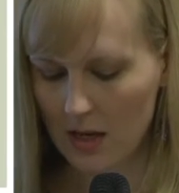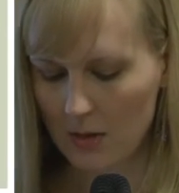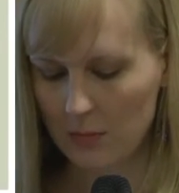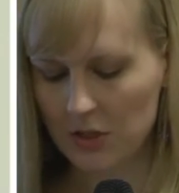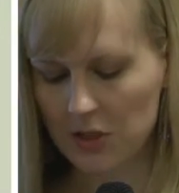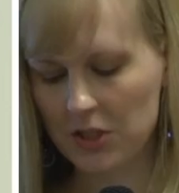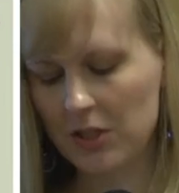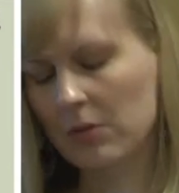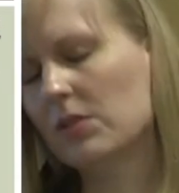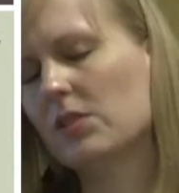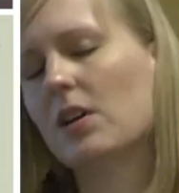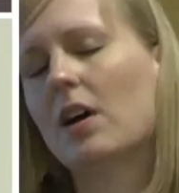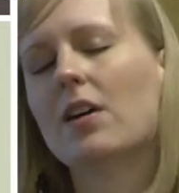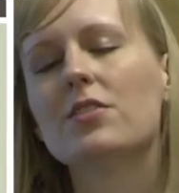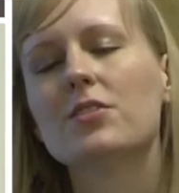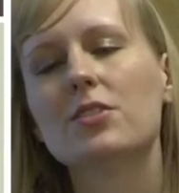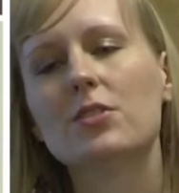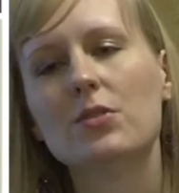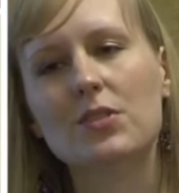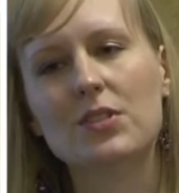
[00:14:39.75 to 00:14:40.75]
but she was
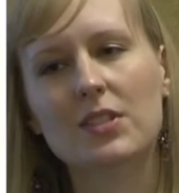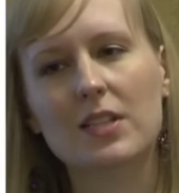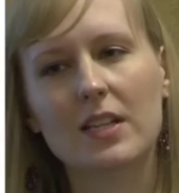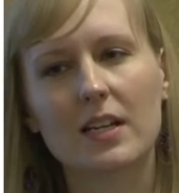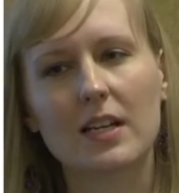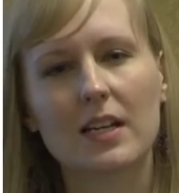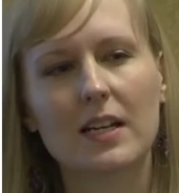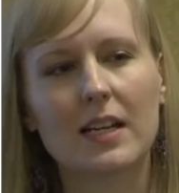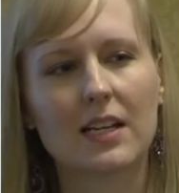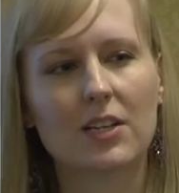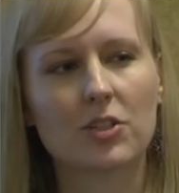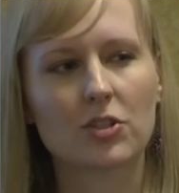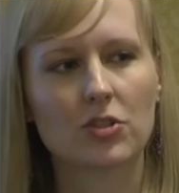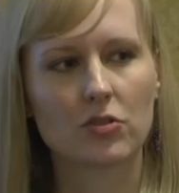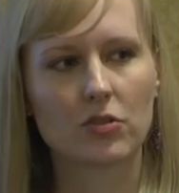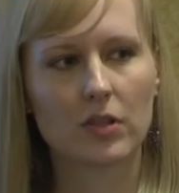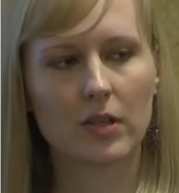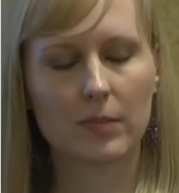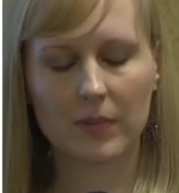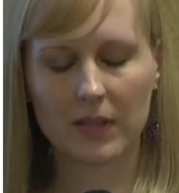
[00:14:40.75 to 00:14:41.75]
also seated
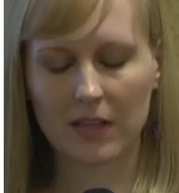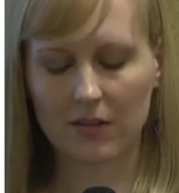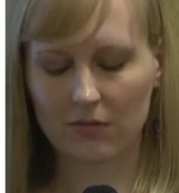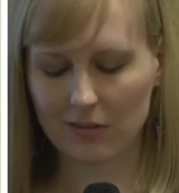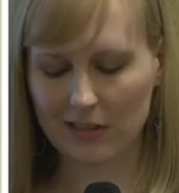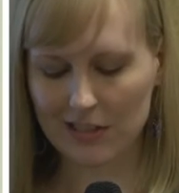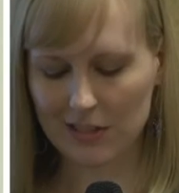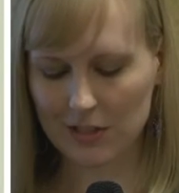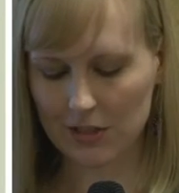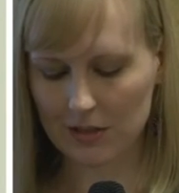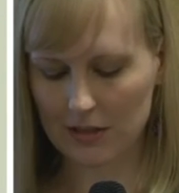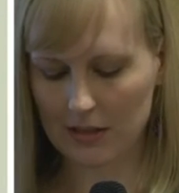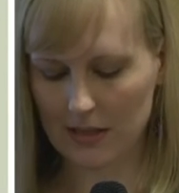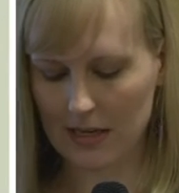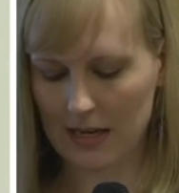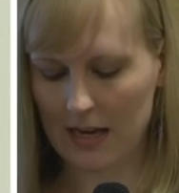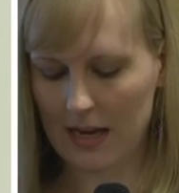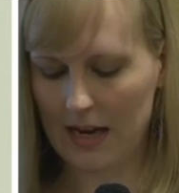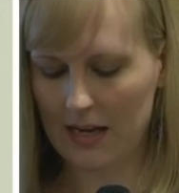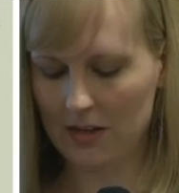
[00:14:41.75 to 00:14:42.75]
extremely
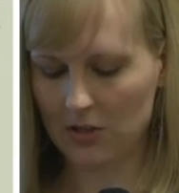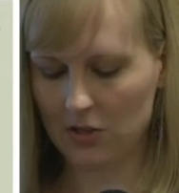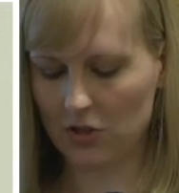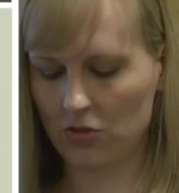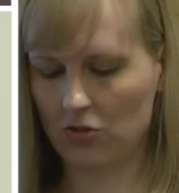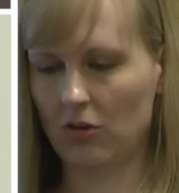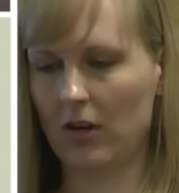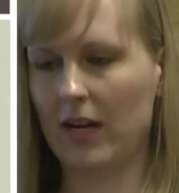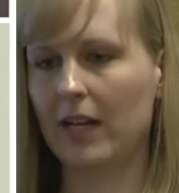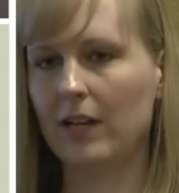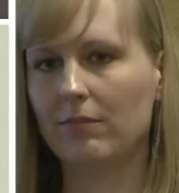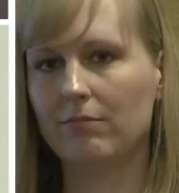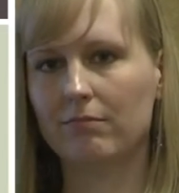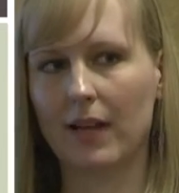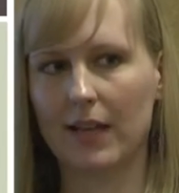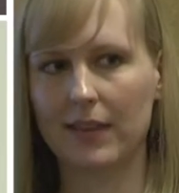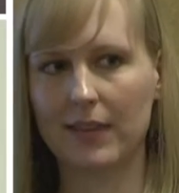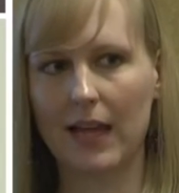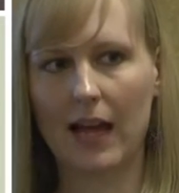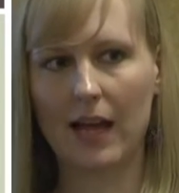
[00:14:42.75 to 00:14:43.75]
rigidly and straight
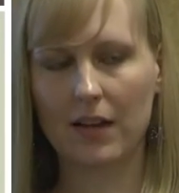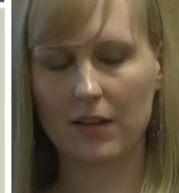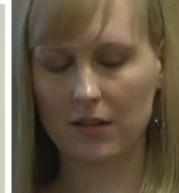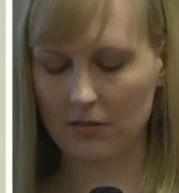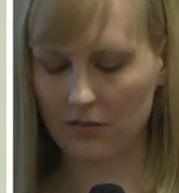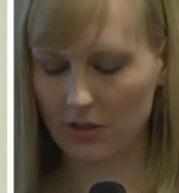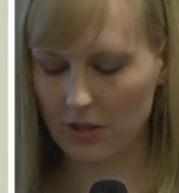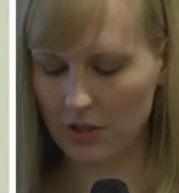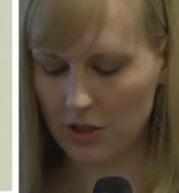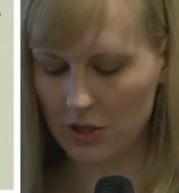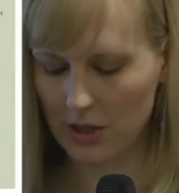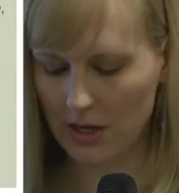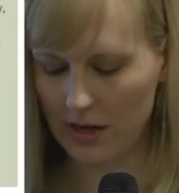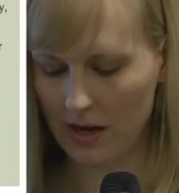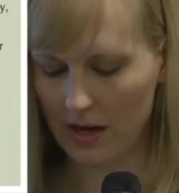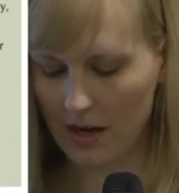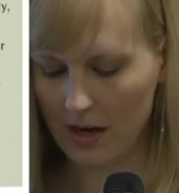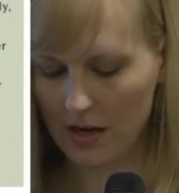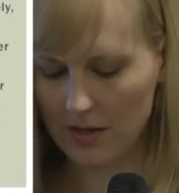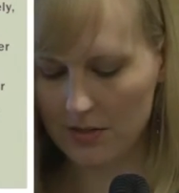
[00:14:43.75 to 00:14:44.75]
at the end of her chair,